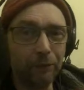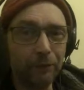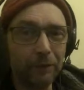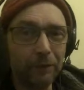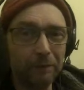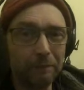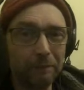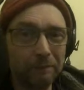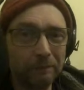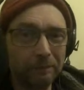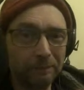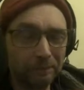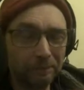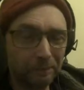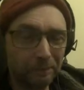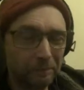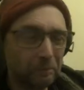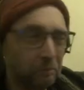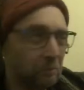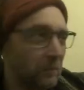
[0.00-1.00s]
He's a
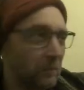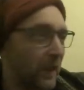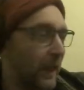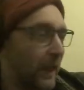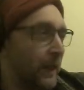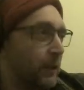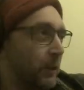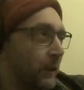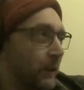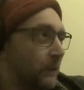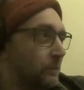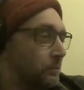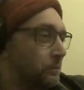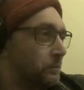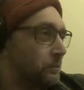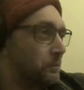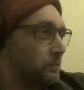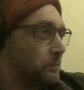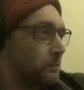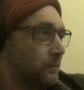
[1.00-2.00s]
cunt.
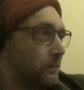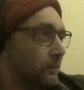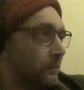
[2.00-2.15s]
Anyway.